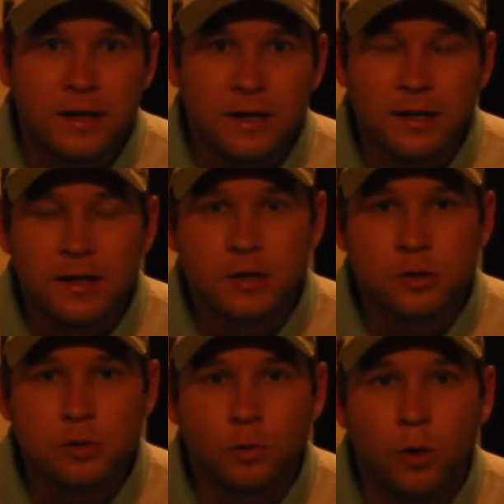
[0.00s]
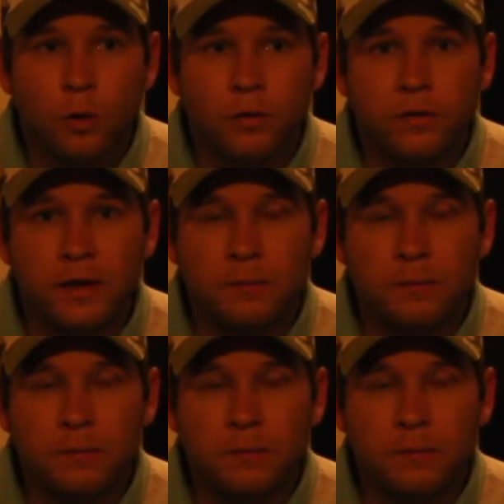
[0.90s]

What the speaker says: It can control the